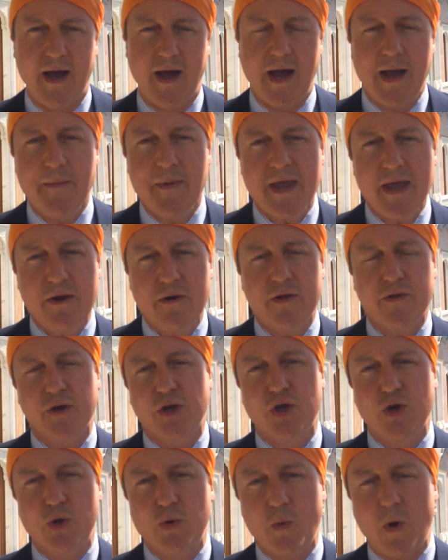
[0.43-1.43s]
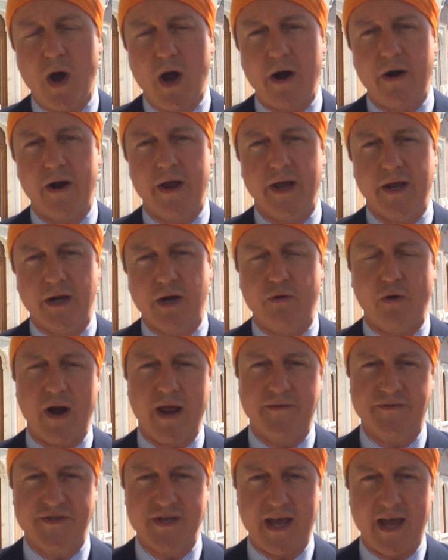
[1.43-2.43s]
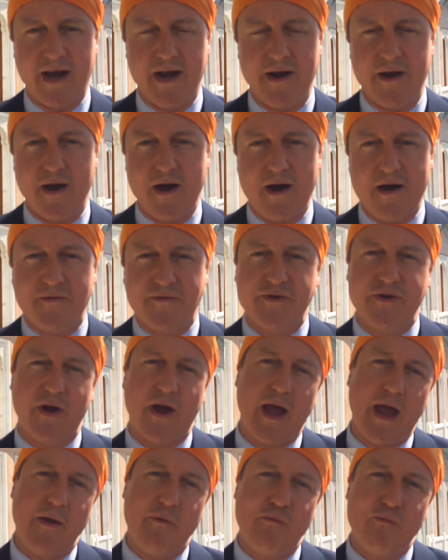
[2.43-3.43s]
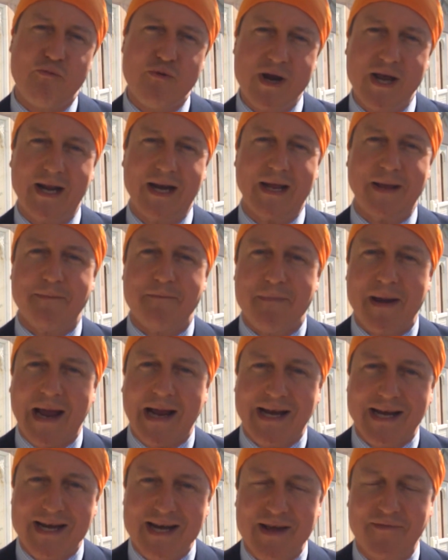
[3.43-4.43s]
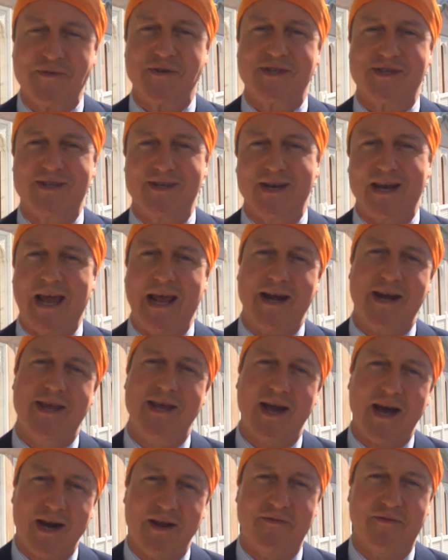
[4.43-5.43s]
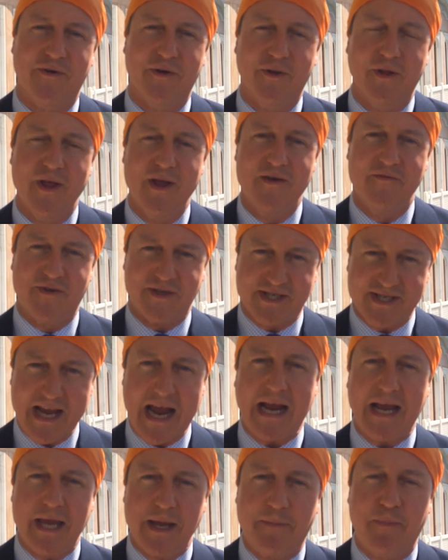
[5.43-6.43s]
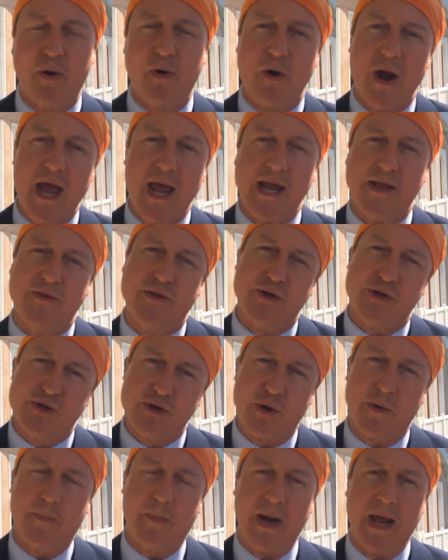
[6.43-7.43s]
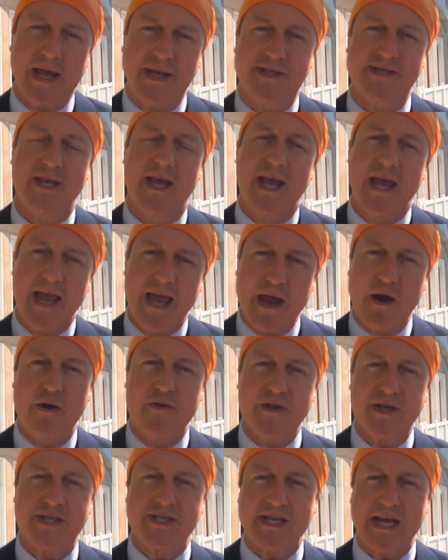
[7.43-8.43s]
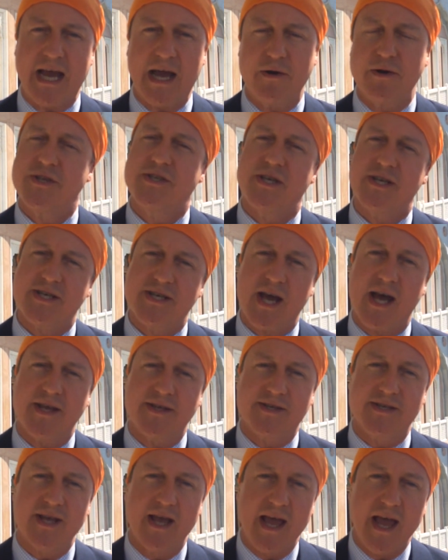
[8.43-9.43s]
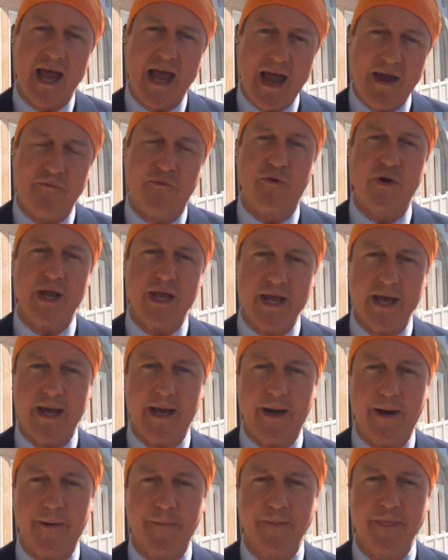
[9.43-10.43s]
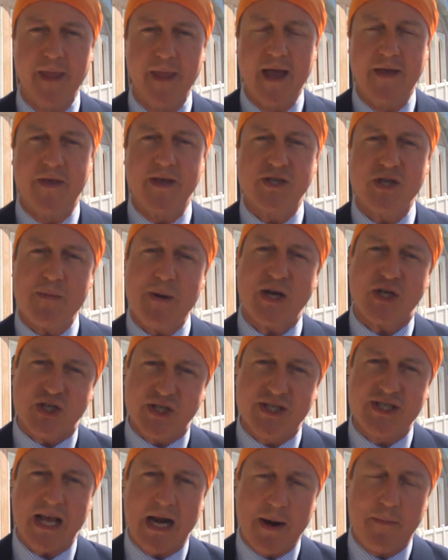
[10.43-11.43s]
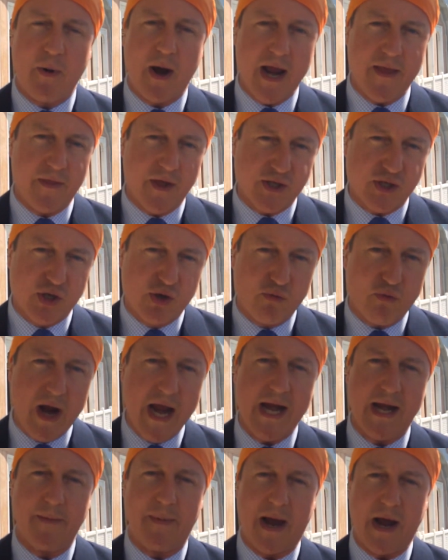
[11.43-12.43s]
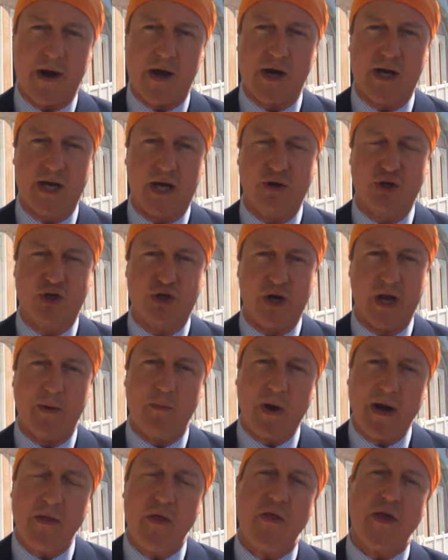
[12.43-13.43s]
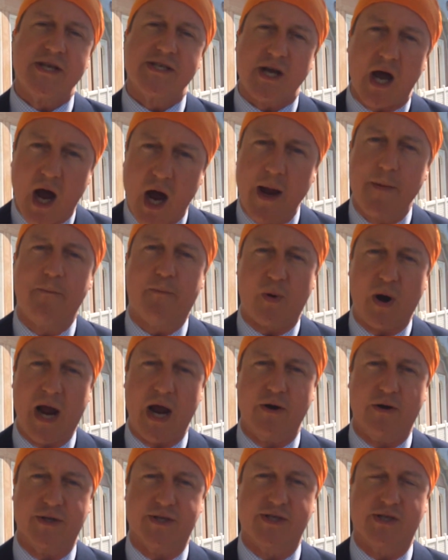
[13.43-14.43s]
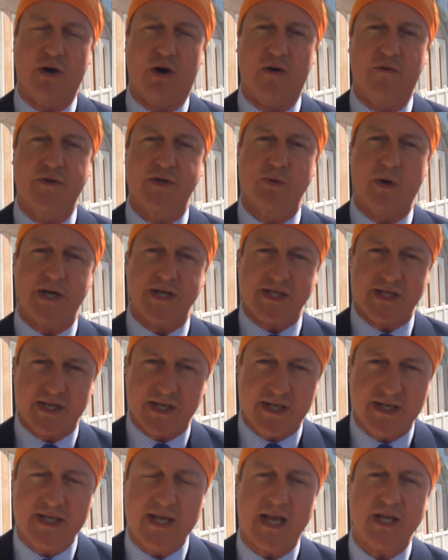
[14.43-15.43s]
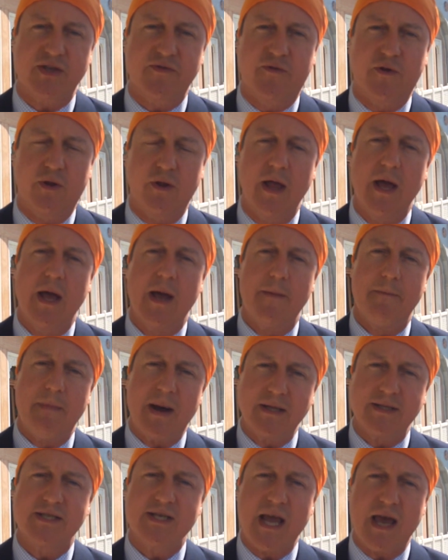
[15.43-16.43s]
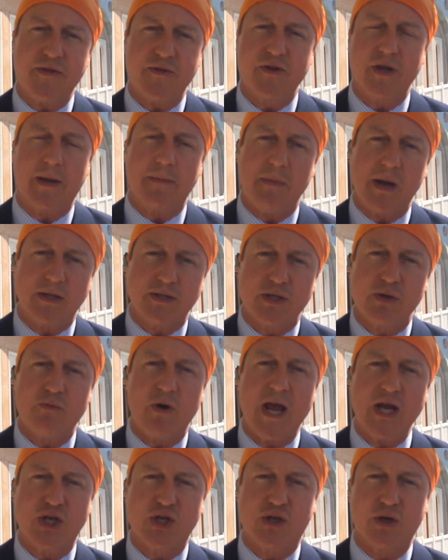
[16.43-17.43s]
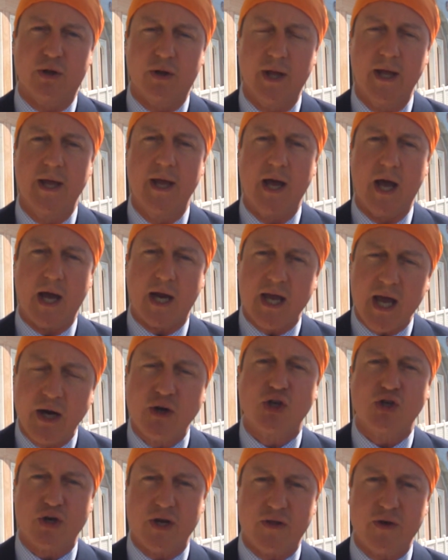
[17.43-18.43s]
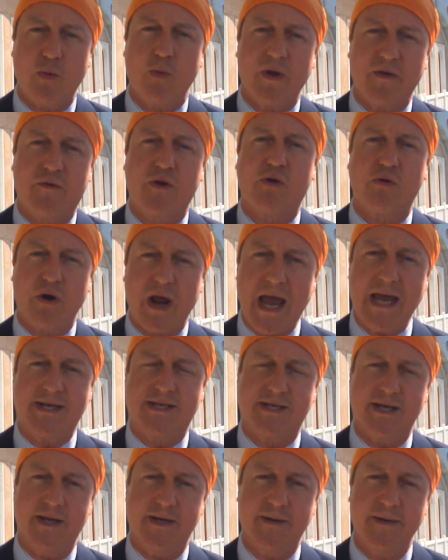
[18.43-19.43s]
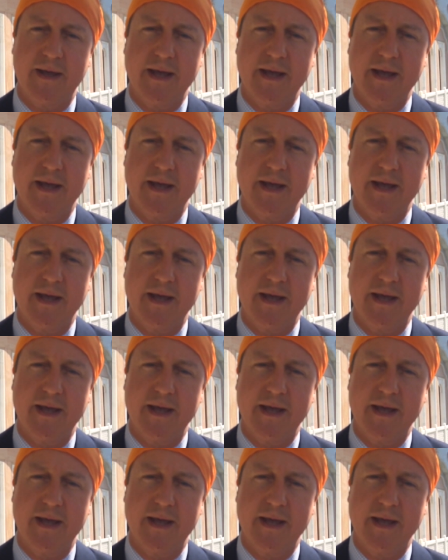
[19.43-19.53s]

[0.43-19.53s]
I'm here at the Gurdwara in Gravesend after a really magnificent and colourful Vaisakhi parade that took place here in this town, as it does every year. There's so much to celebrate that's great about our country, and one of the things I'm proudest of is what a successful, multi-ethnic, multiracial country that we've created.